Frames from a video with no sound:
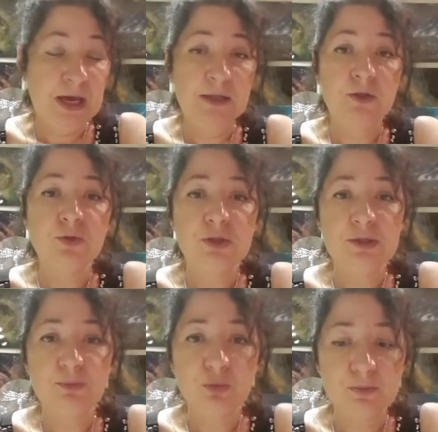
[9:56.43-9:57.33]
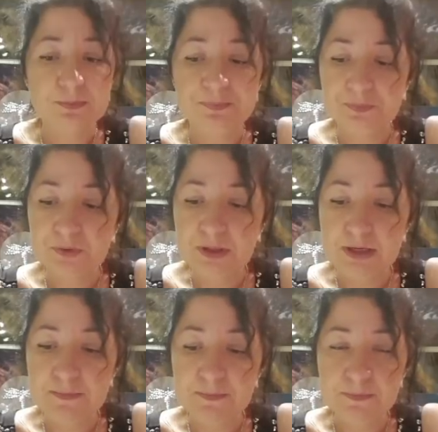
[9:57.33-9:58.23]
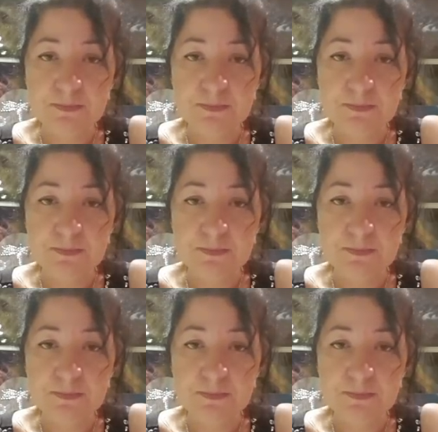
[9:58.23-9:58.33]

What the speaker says: can't do simple. Okay,